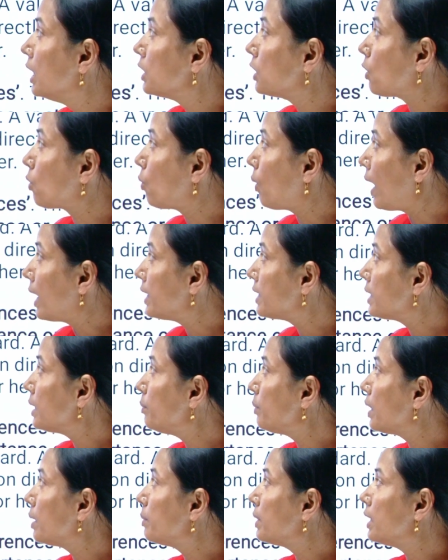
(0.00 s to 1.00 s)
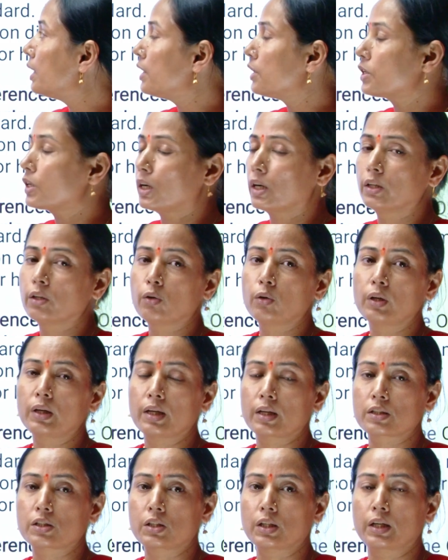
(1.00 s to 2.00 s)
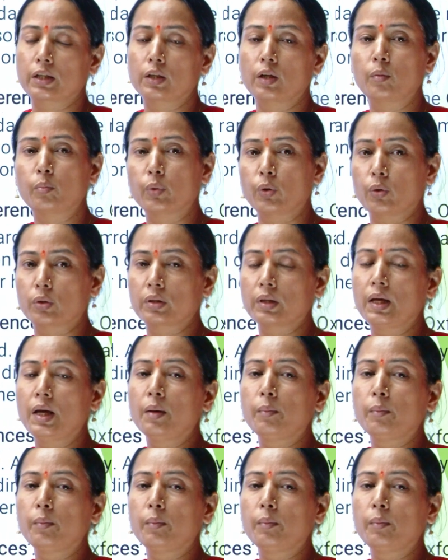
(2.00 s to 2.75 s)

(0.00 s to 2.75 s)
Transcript: The quality may be internal or external both.